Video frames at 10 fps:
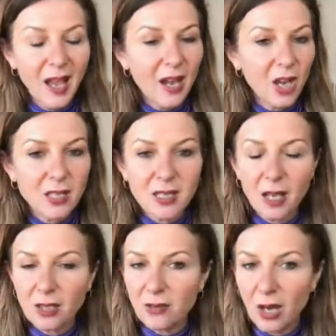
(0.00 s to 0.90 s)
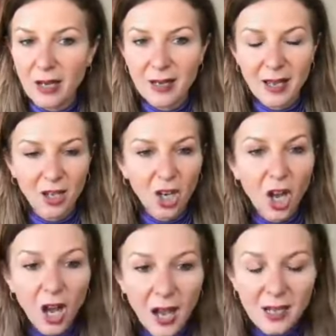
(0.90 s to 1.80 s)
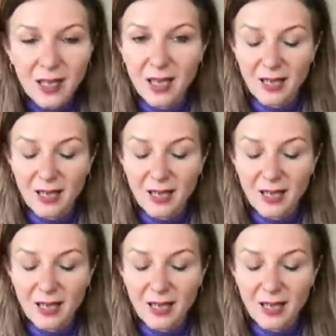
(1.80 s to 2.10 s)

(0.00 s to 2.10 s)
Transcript: And I tell you right now, Kylie